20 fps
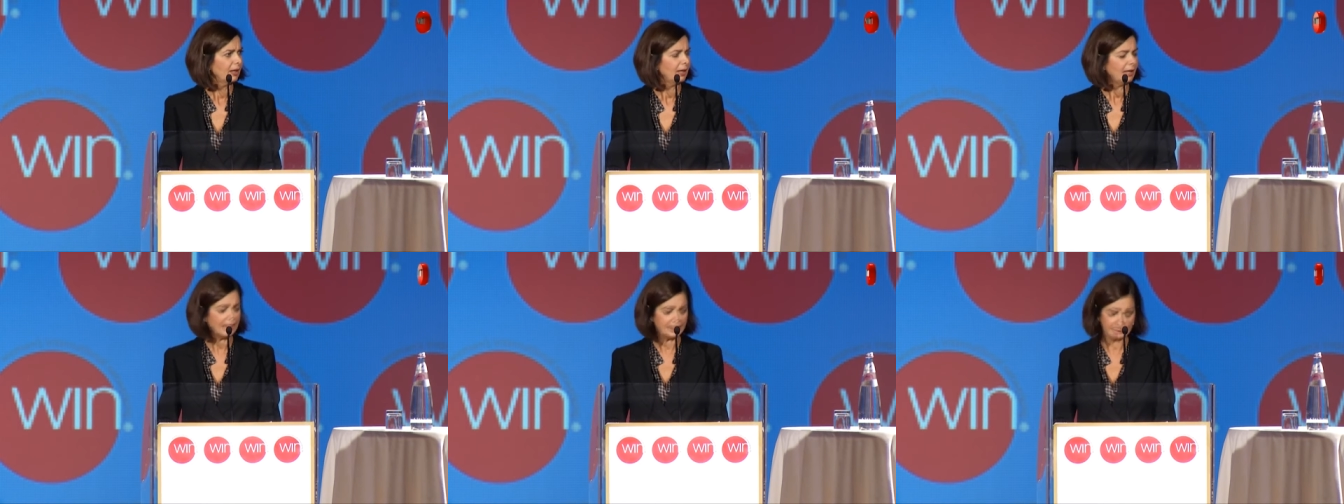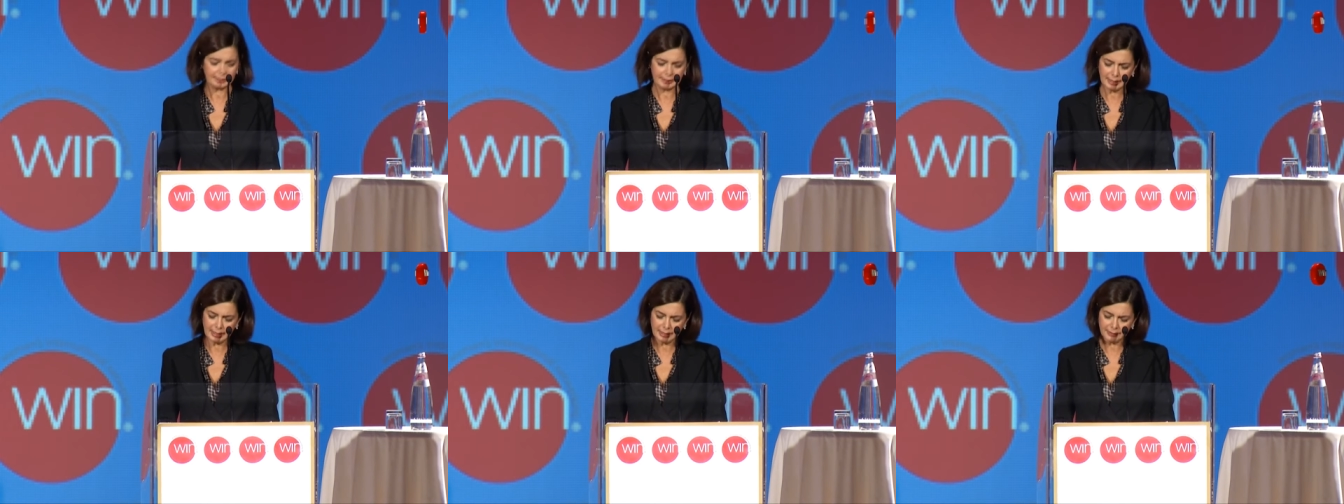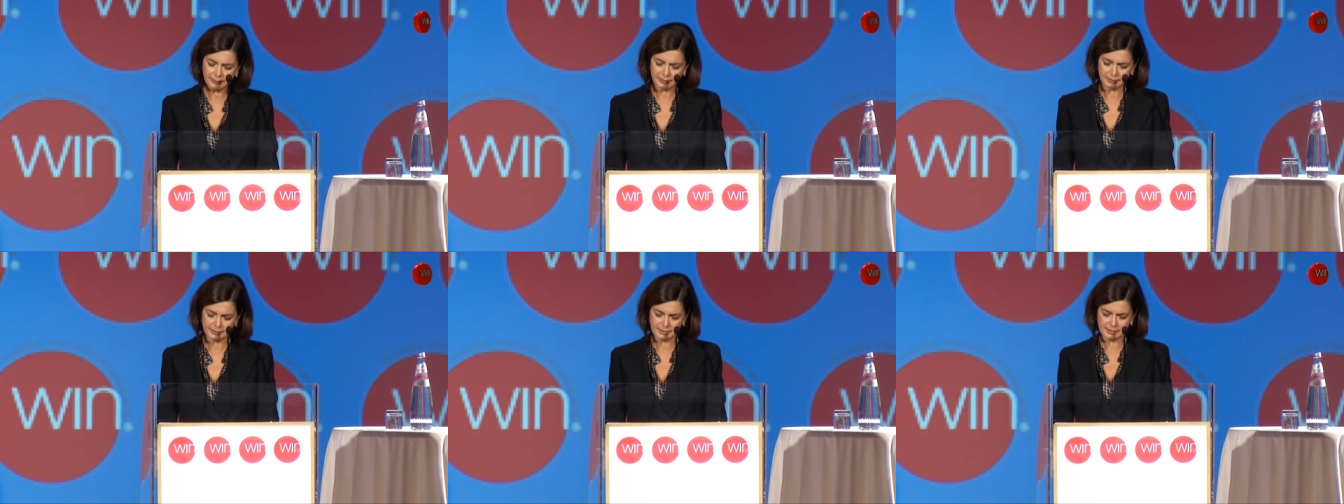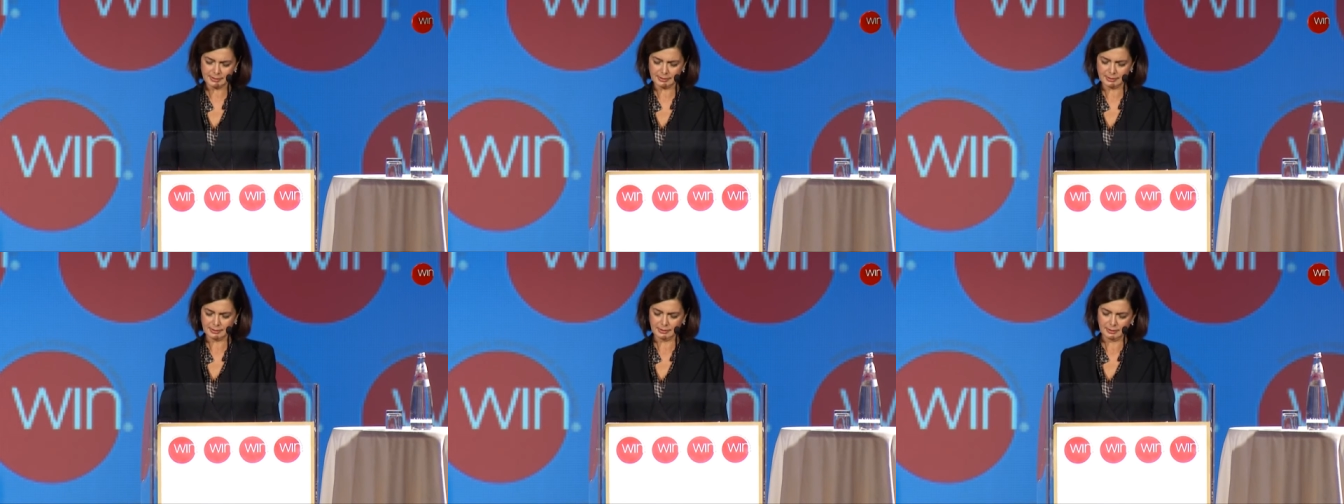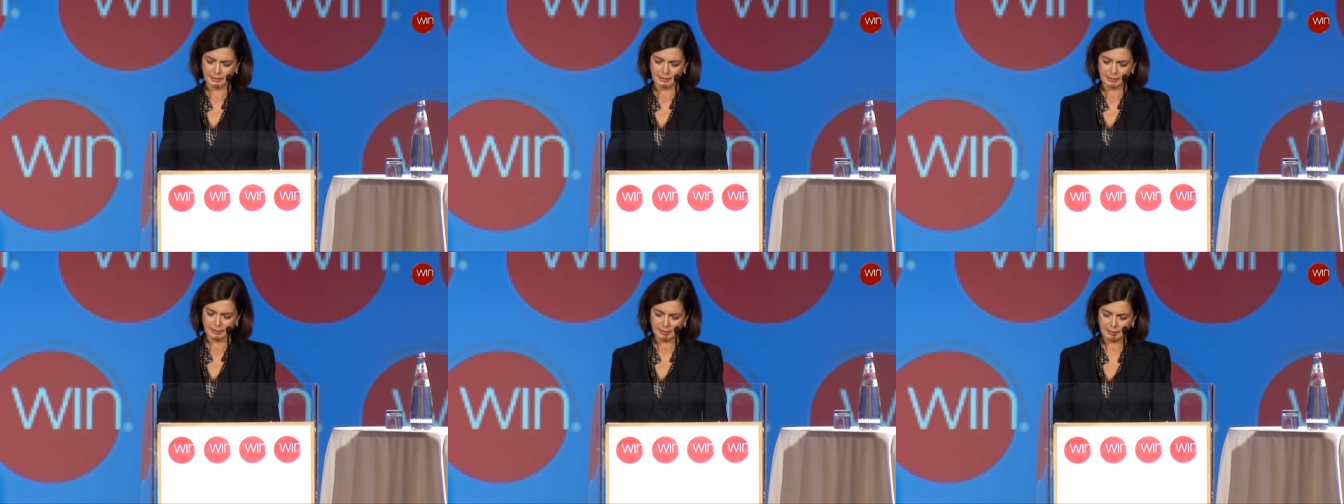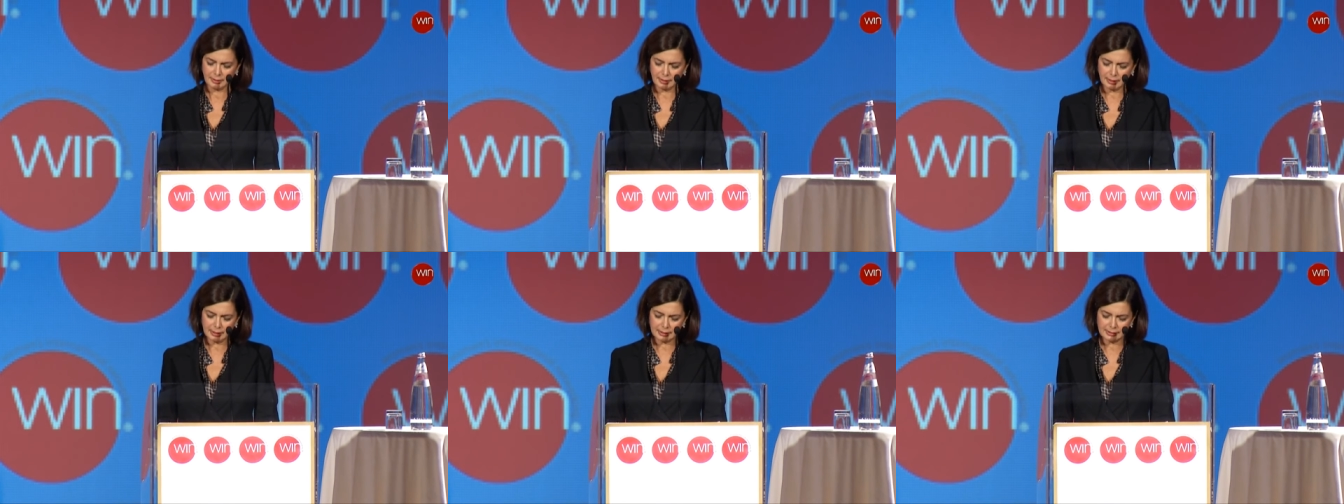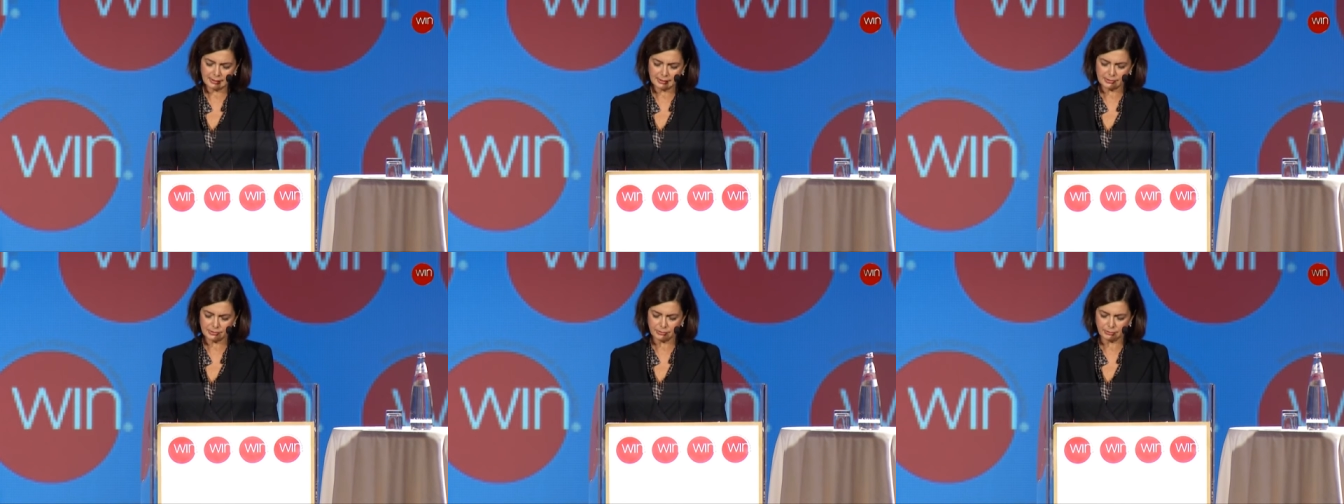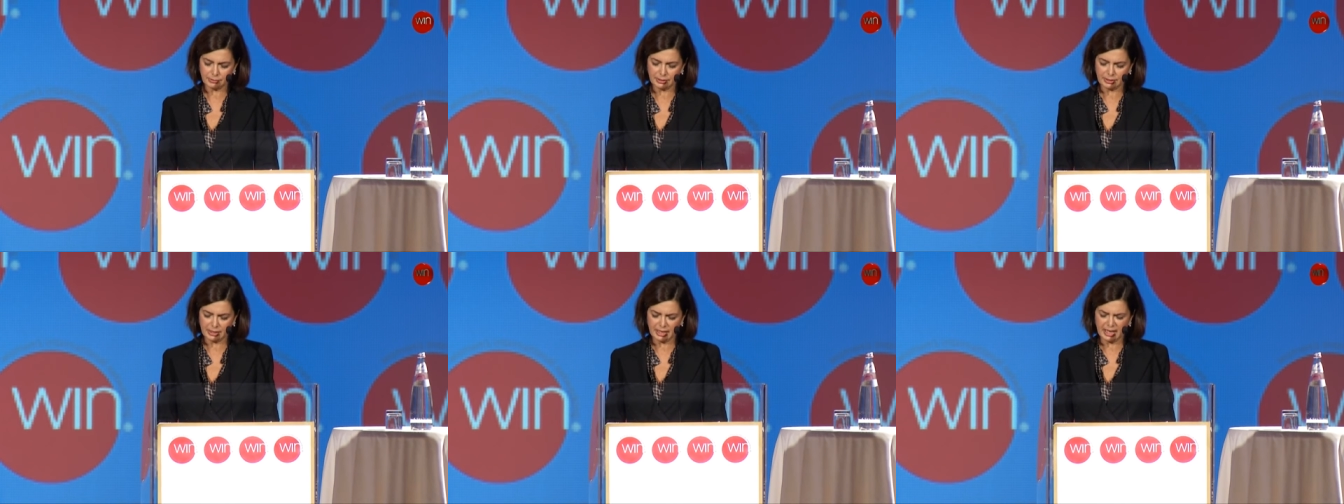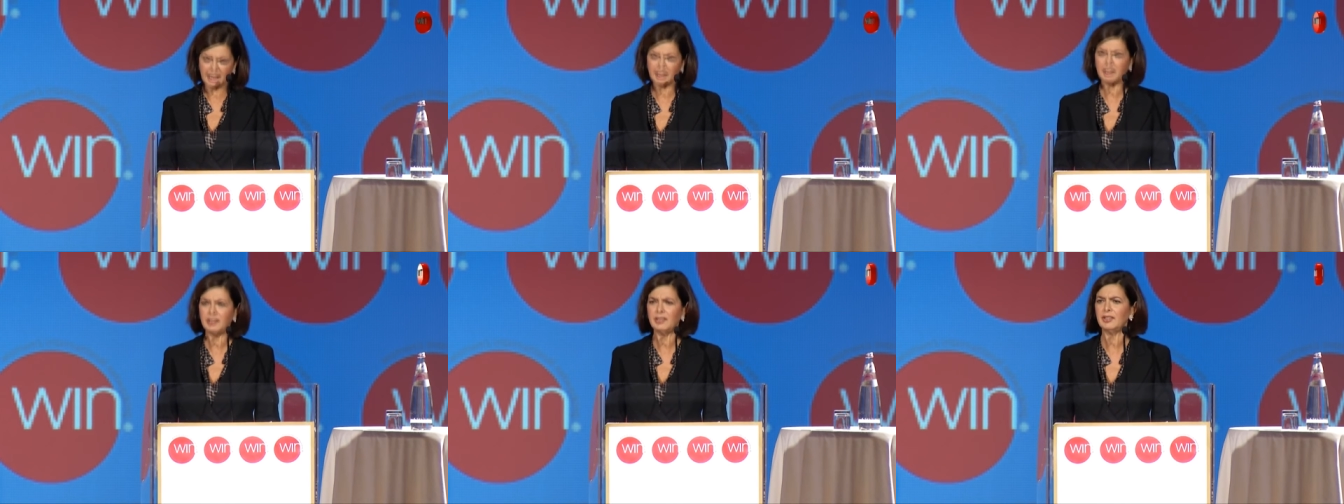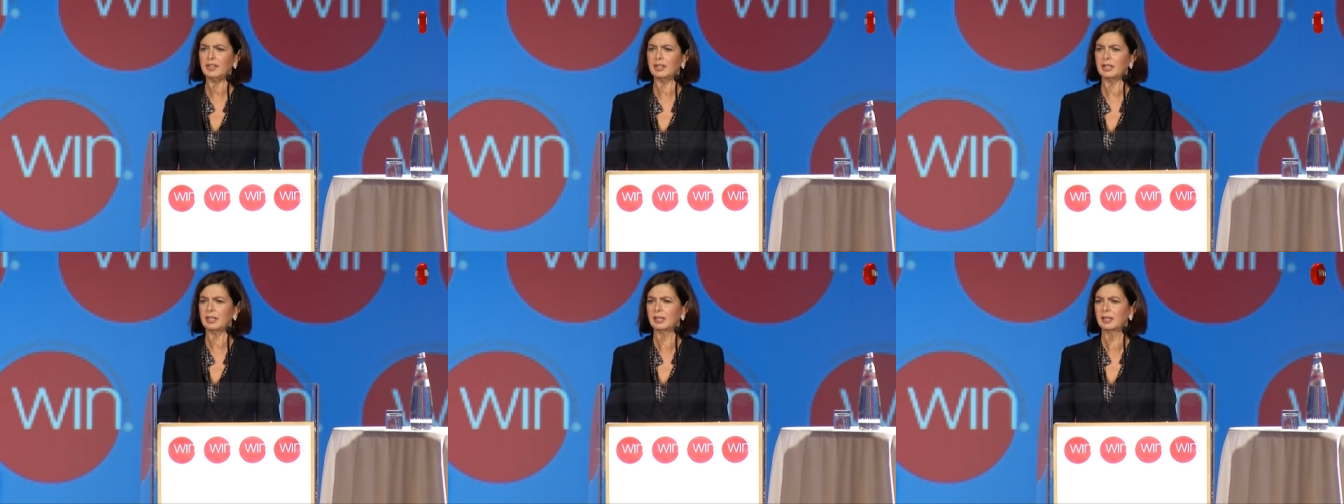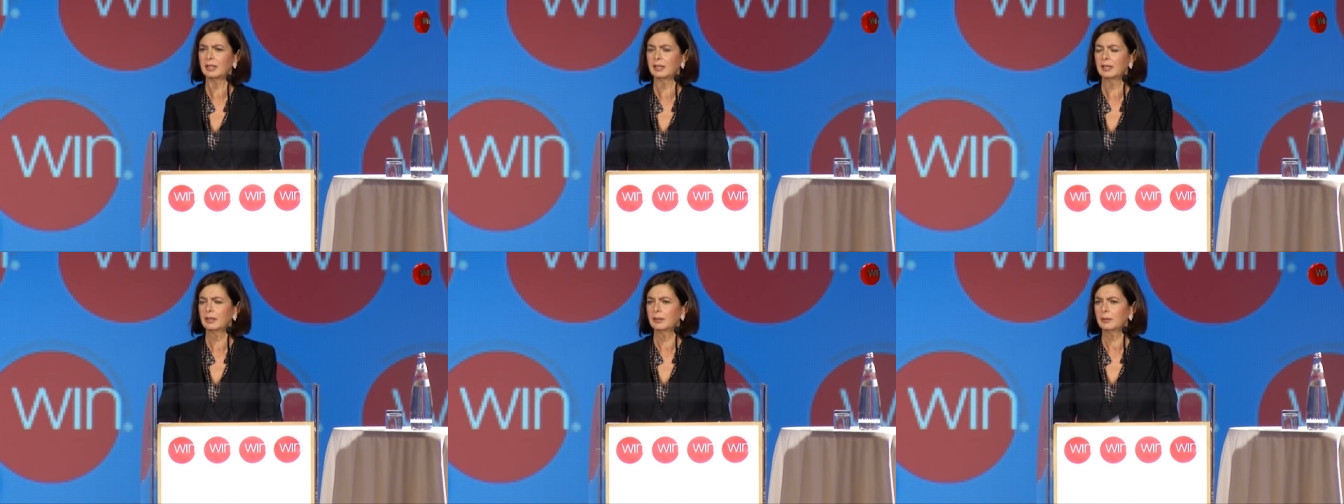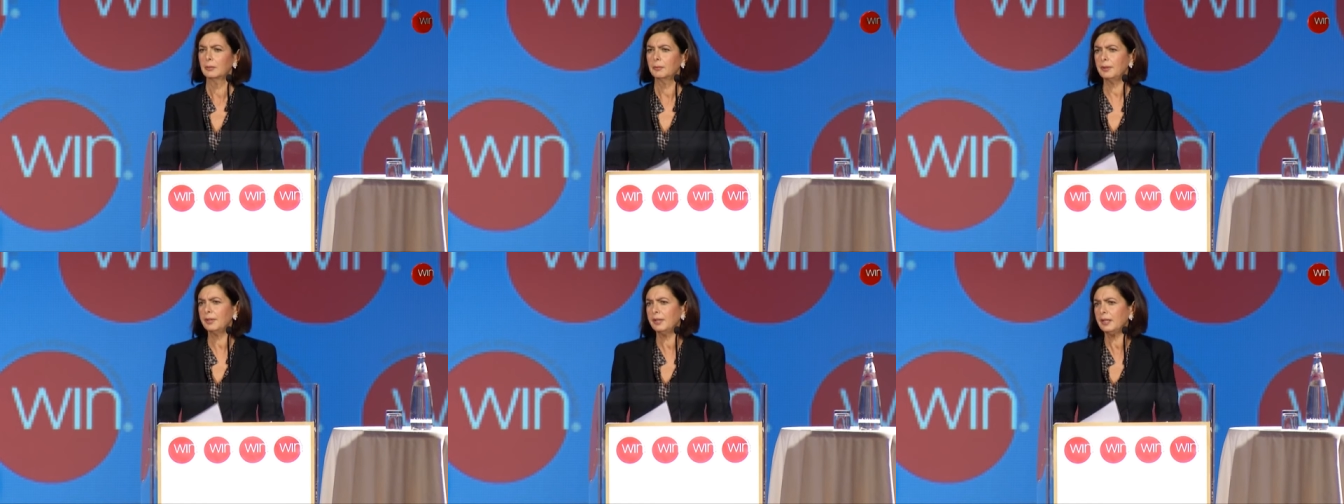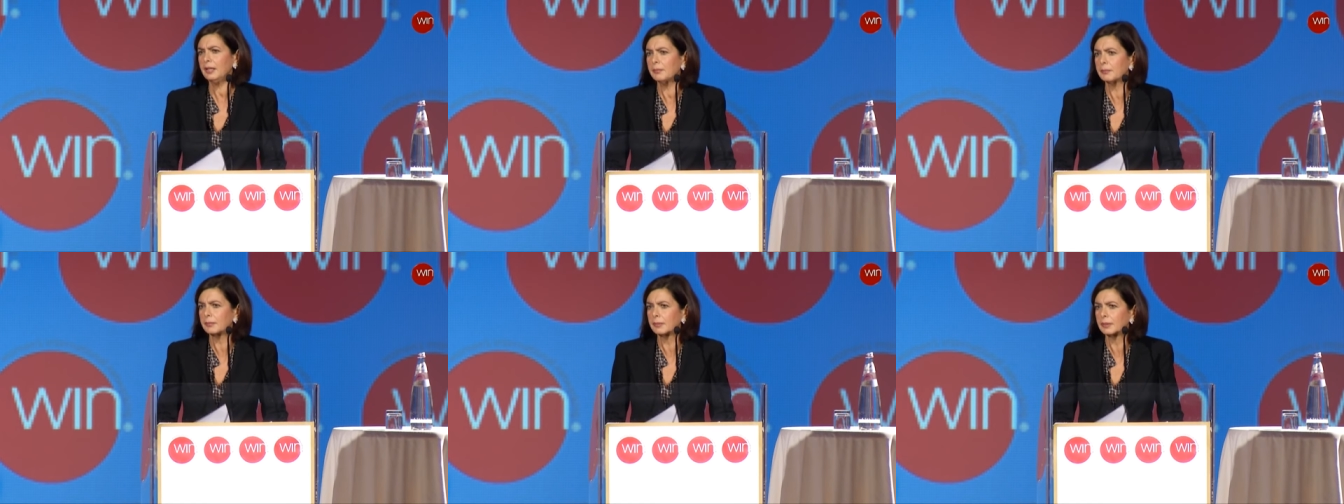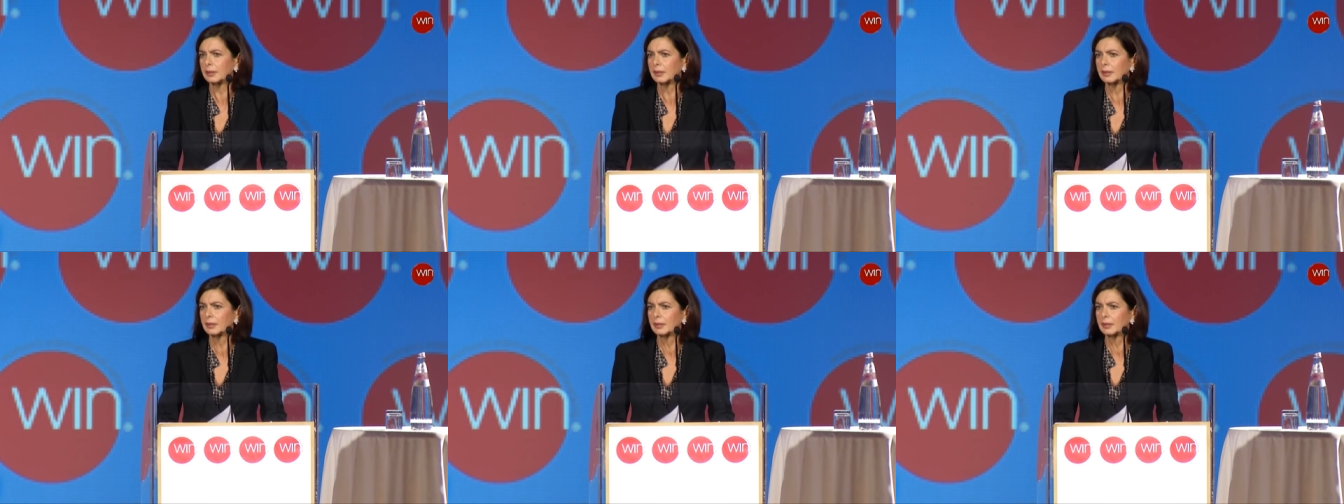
And the others were angry with him.